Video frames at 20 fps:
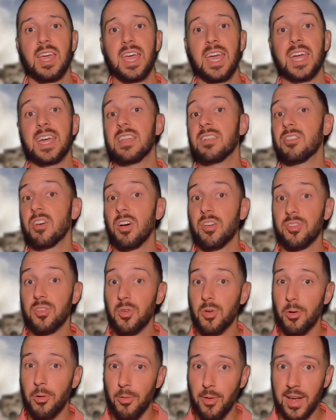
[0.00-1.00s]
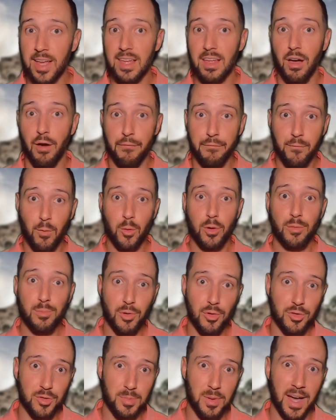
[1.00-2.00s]
It is also a great
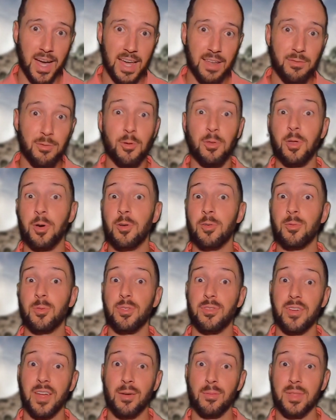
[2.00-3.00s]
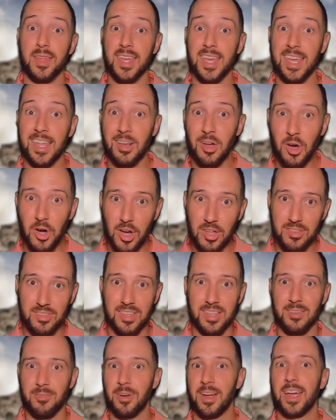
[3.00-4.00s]
affordable spot for those with family in
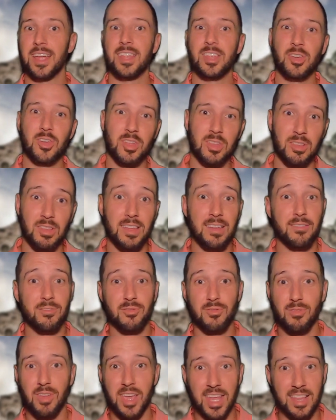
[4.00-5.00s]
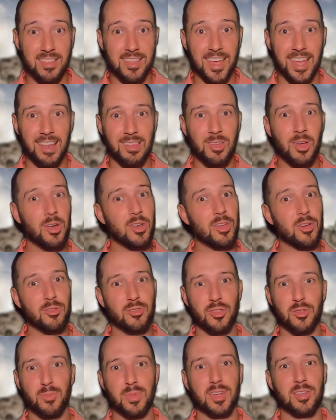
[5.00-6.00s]
Austin, right? You can live in San Antonio and
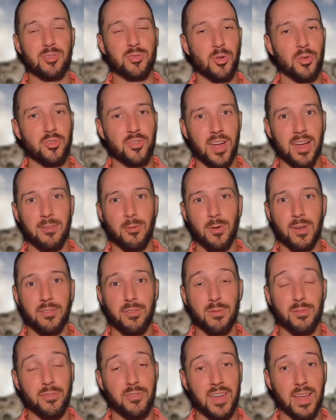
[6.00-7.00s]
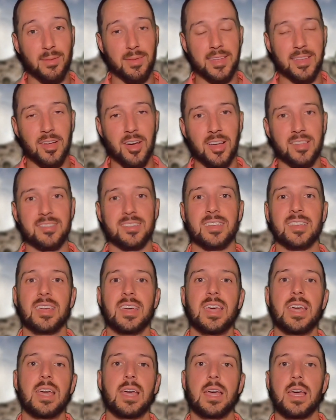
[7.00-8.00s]
just be a short drive away from the family in Austin.
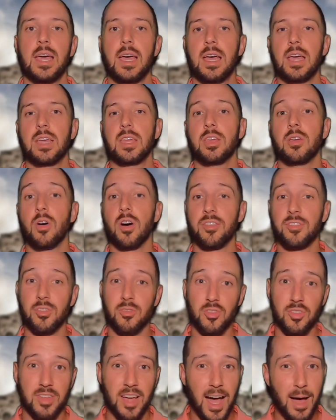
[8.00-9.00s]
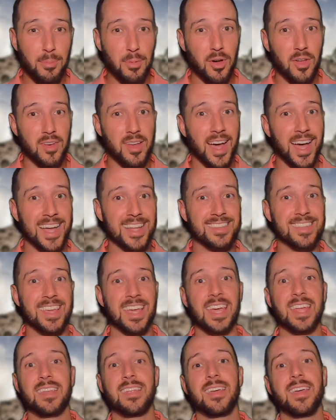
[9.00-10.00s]
You also just hop on
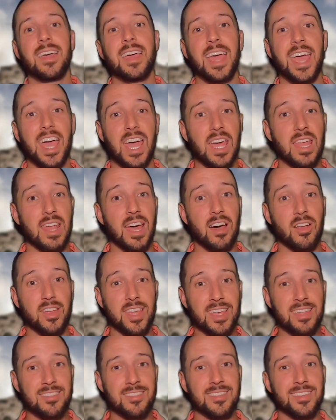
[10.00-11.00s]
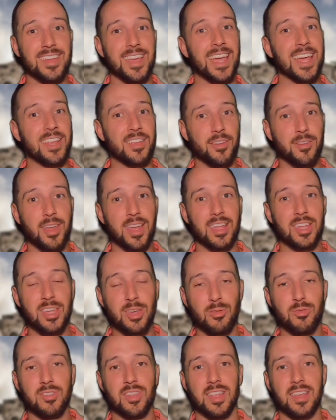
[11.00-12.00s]
I-10, head out east, and you hit
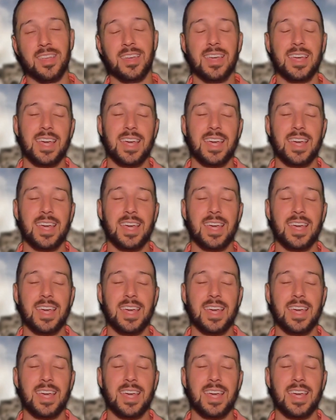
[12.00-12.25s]
Houston.